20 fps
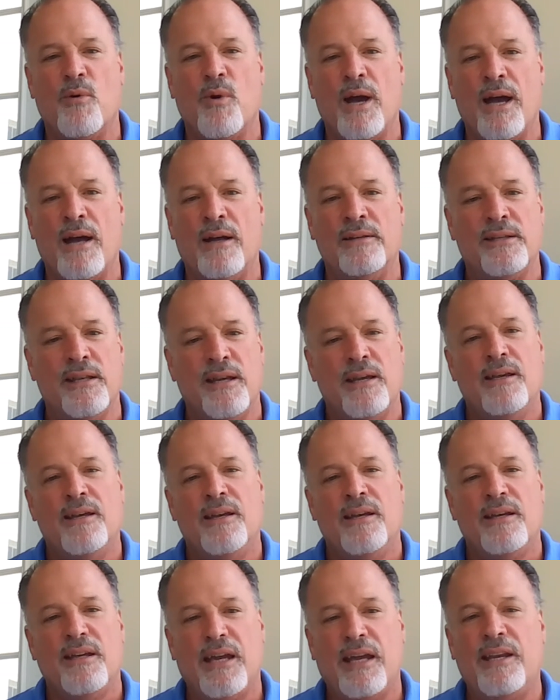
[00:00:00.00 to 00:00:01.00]
around
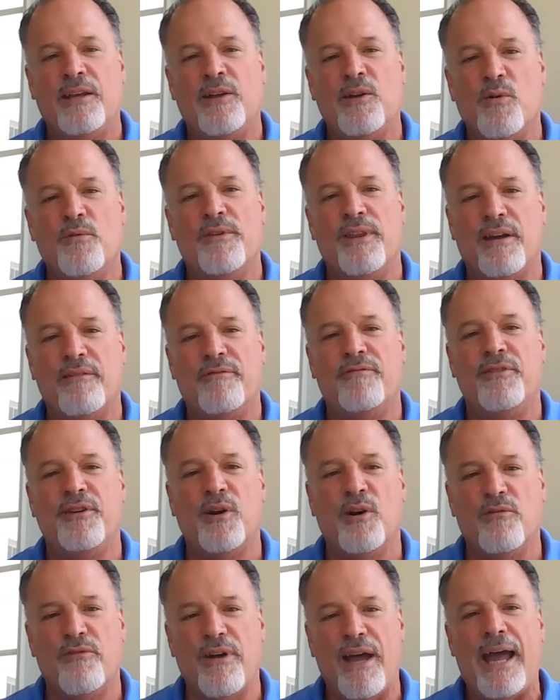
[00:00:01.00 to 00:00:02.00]
getting over that
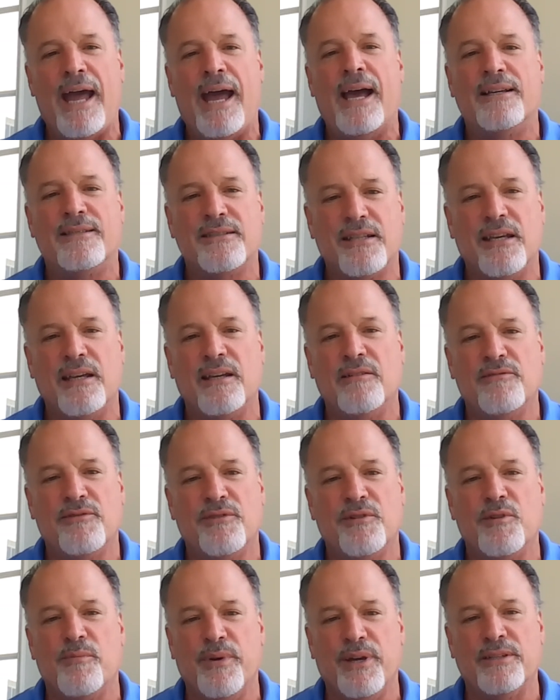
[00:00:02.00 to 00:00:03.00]
fear of asking
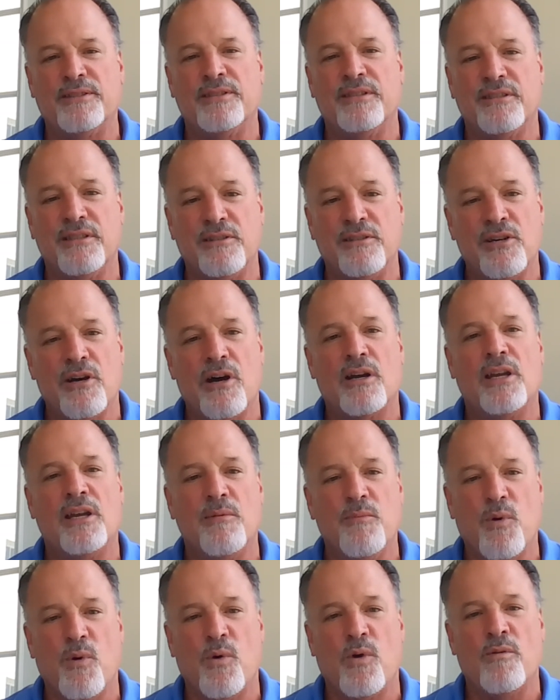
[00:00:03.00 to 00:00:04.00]
for the business and
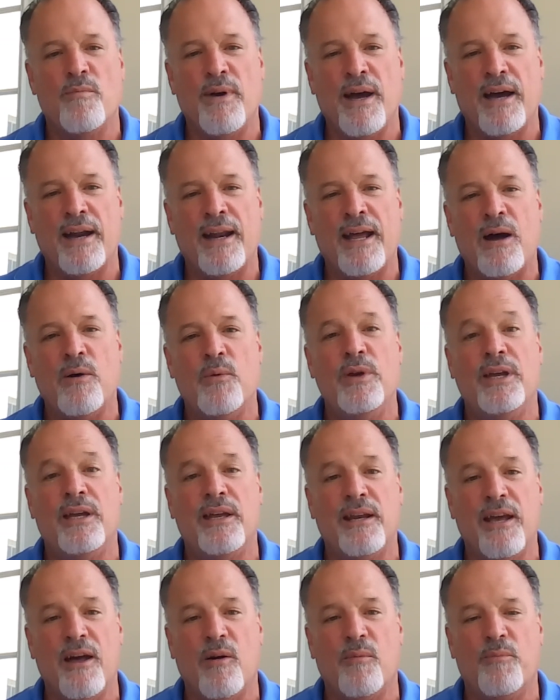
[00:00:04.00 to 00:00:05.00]
talking more about how we
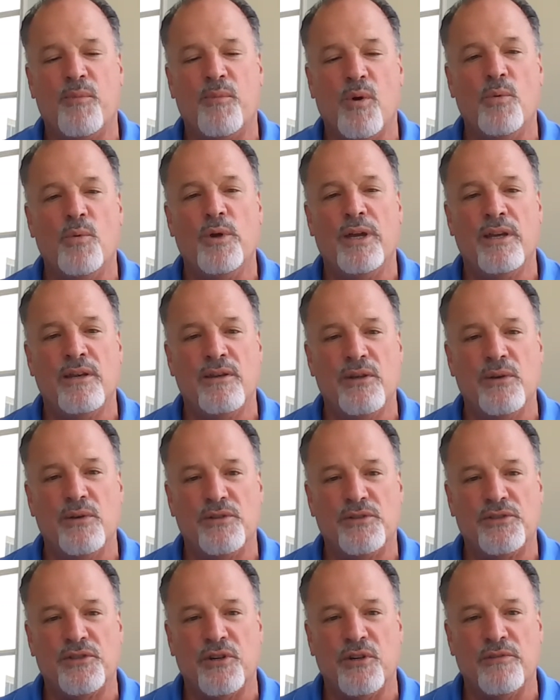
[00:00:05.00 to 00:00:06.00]
can help, what we can
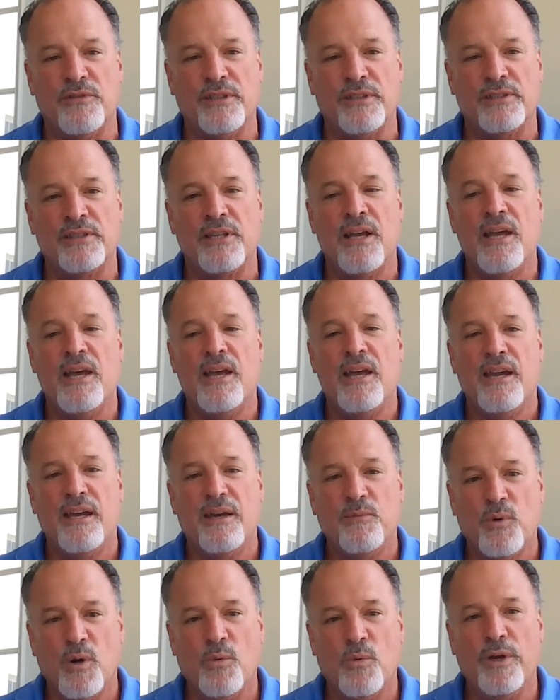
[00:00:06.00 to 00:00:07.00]
do to service,
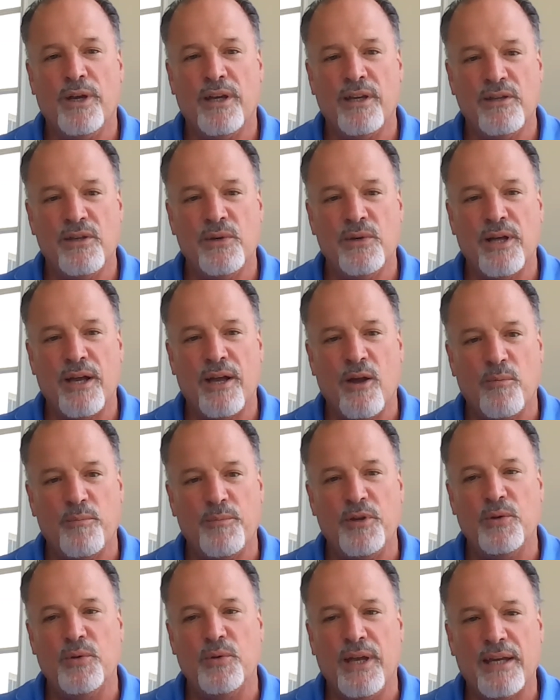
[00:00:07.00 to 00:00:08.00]
and what we can do to
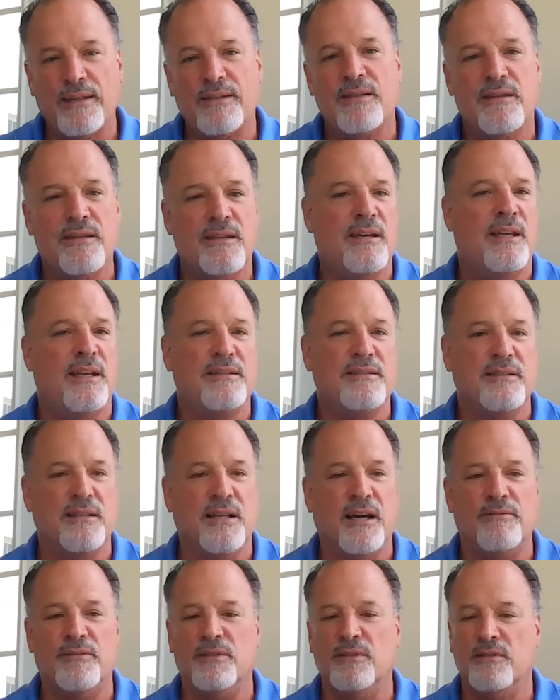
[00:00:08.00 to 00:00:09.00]
help you get to the next
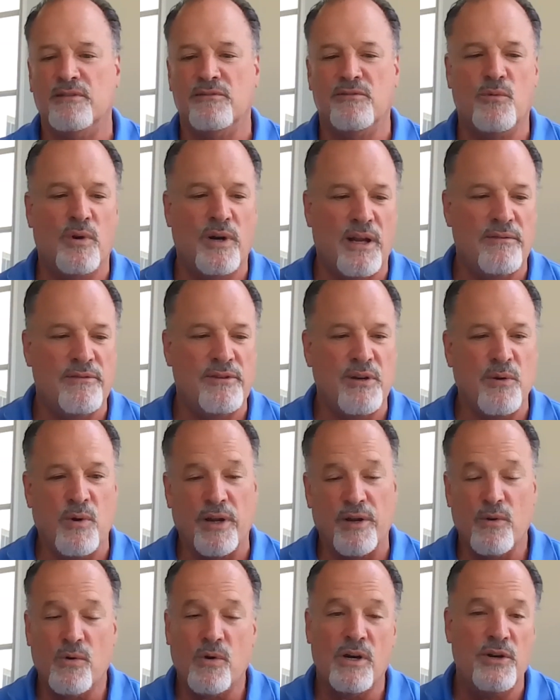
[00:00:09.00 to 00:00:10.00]
level of whatever you
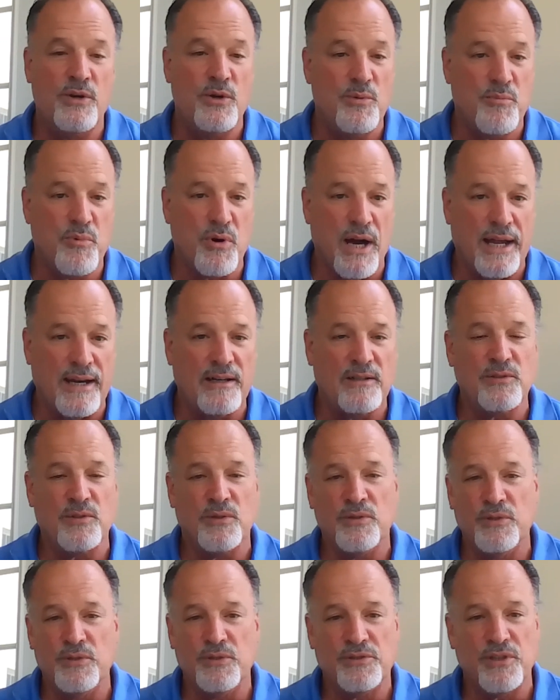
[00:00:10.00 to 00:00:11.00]
want, or a new product
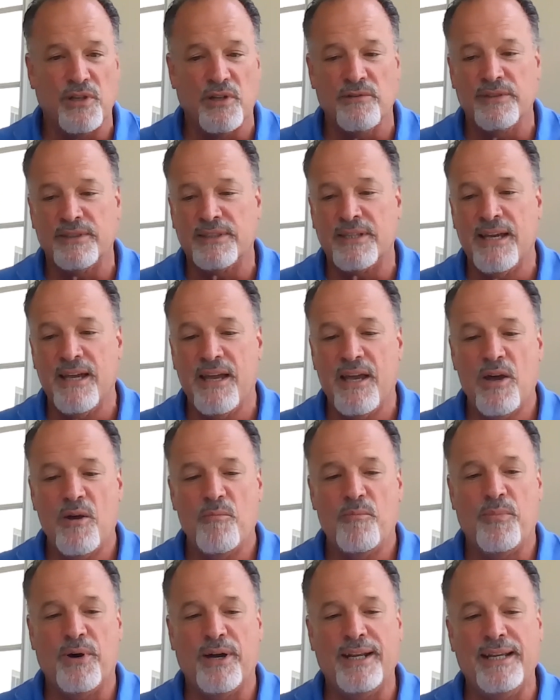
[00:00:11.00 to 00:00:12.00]
or new service.
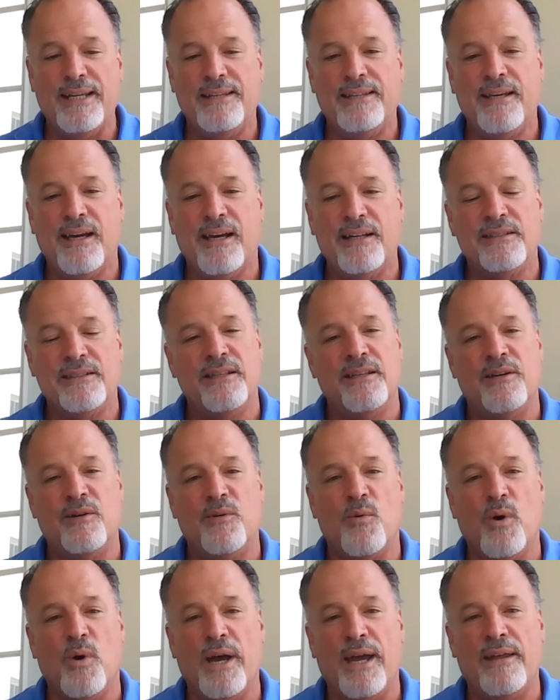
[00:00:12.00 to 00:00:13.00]
But he does it in
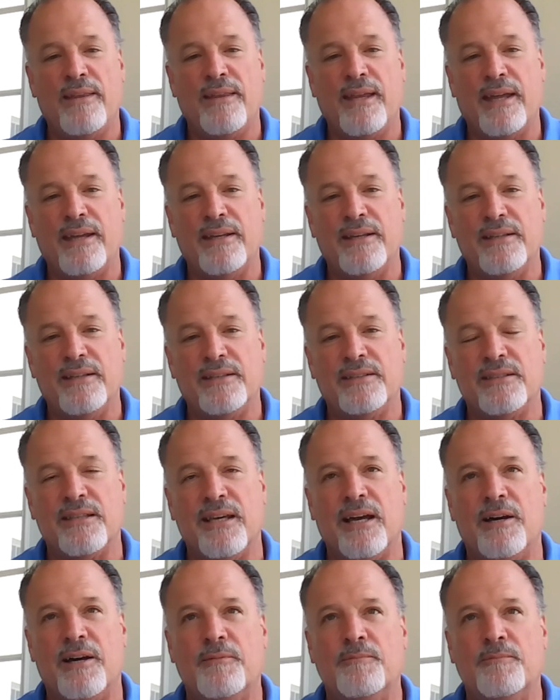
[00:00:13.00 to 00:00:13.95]
a way that is